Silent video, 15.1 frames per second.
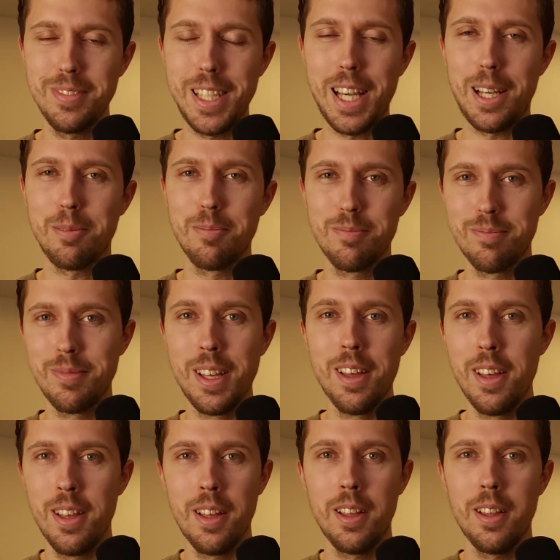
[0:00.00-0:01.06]
Yeah.
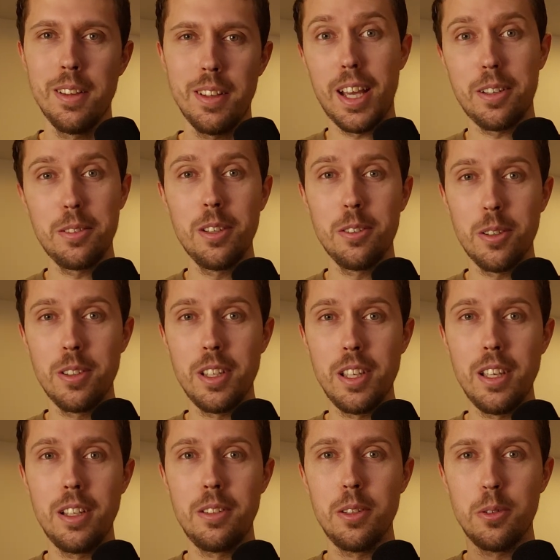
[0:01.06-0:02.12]
That accent on the
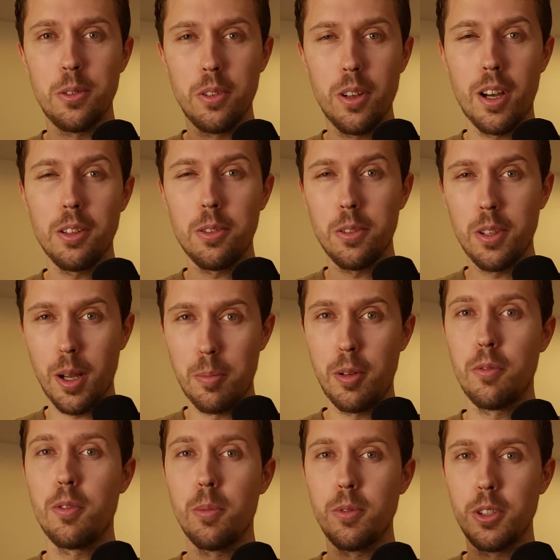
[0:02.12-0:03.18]
E does not stop
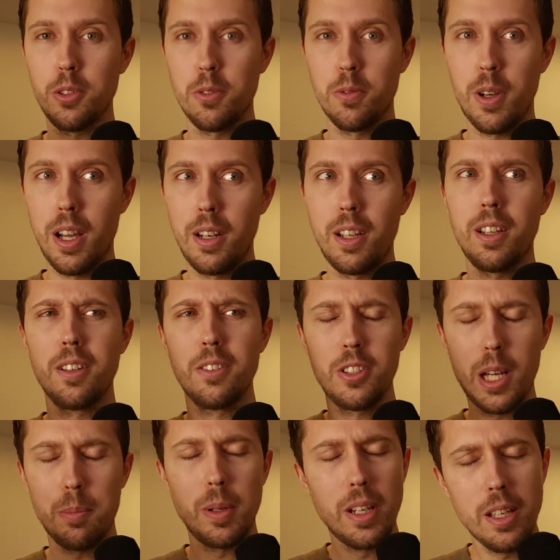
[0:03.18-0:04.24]
it from just finding
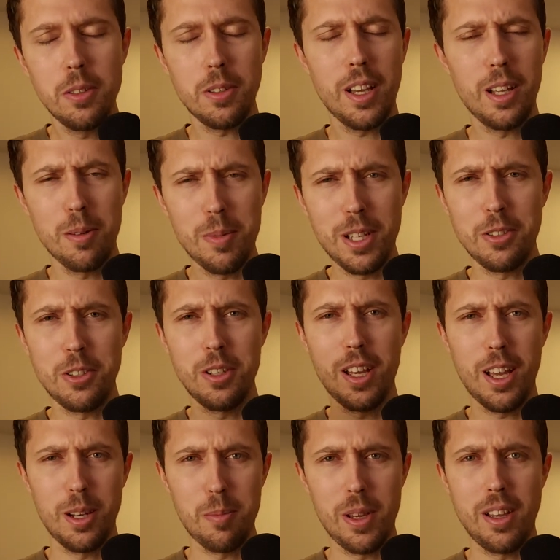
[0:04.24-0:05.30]
Japanese animation
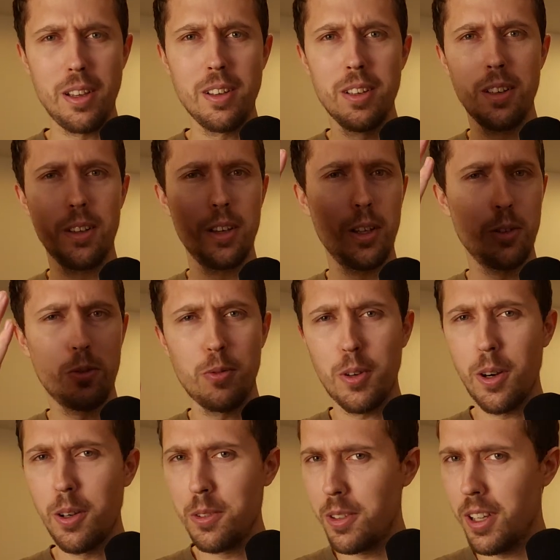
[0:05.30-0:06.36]
anime as
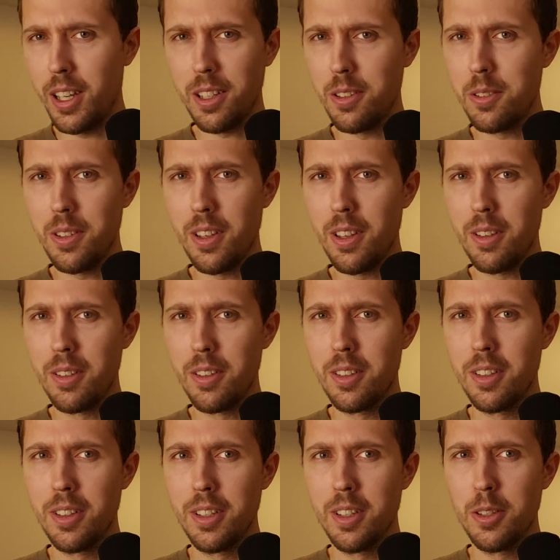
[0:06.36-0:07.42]
far as the eye can see.
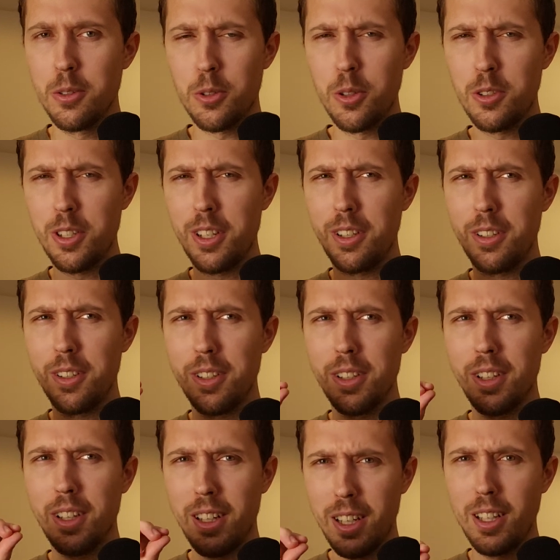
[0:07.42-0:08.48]
Searching
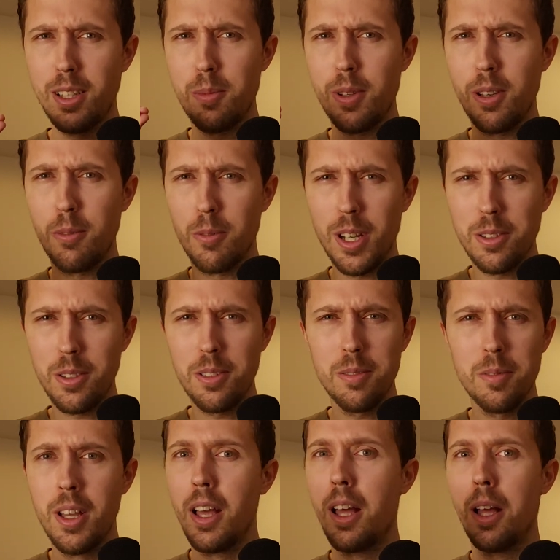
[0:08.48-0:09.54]
anime
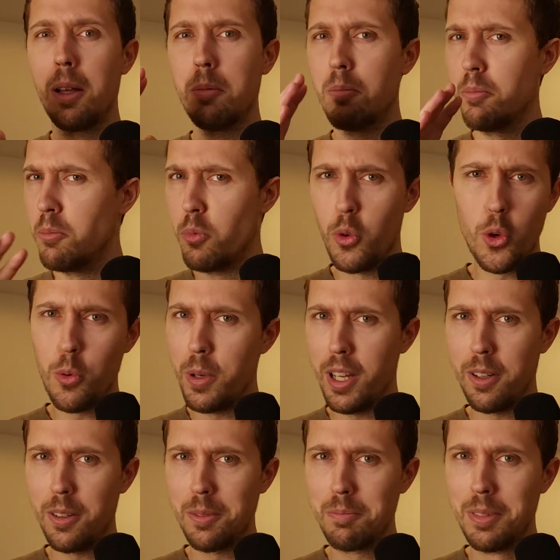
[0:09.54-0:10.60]
resin, no
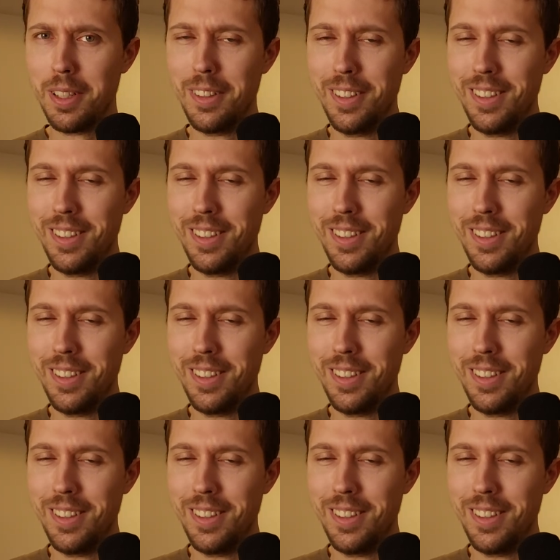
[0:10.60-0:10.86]
better.